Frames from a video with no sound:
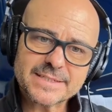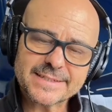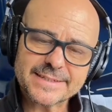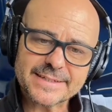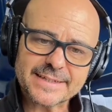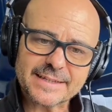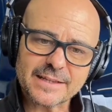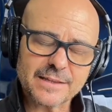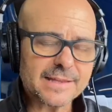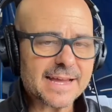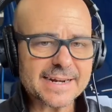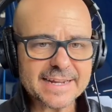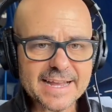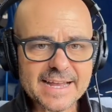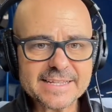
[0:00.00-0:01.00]
A
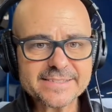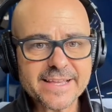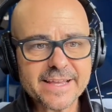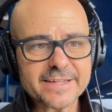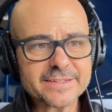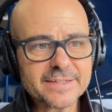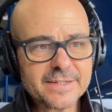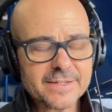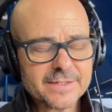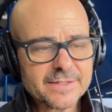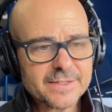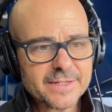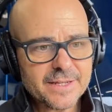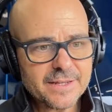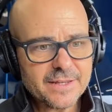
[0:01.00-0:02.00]
lot of guys had
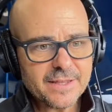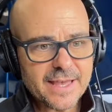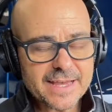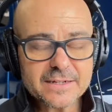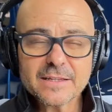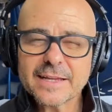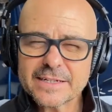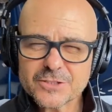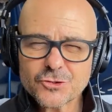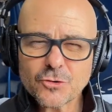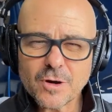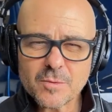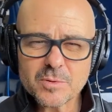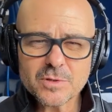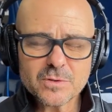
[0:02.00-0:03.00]
a lot of
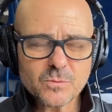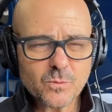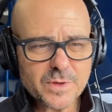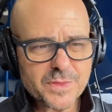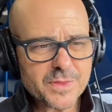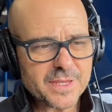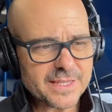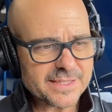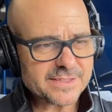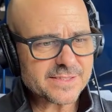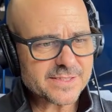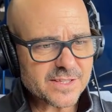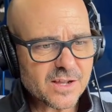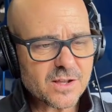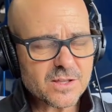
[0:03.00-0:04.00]
trouble with the
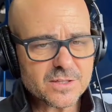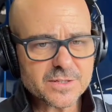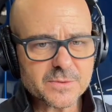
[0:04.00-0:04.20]
install.